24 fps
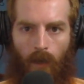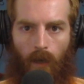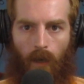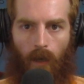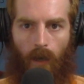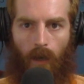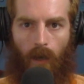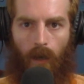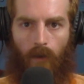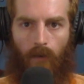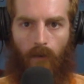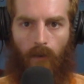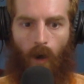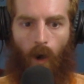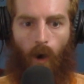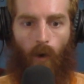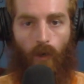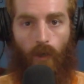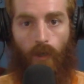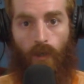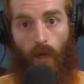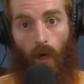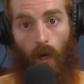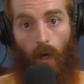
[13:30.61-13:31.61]
hone
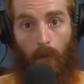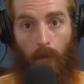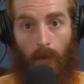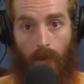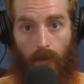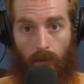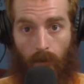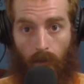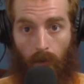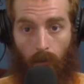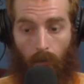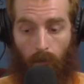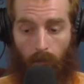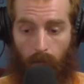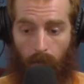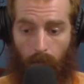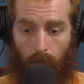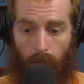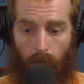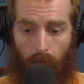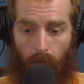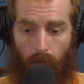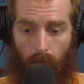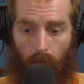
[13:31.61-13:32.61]
your tournament skills.
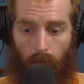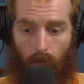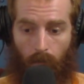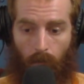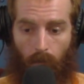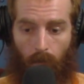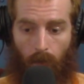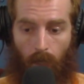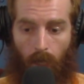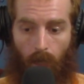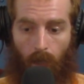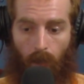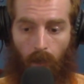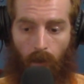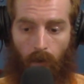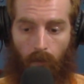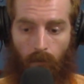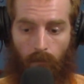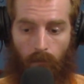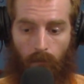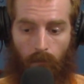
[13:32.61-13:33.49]
And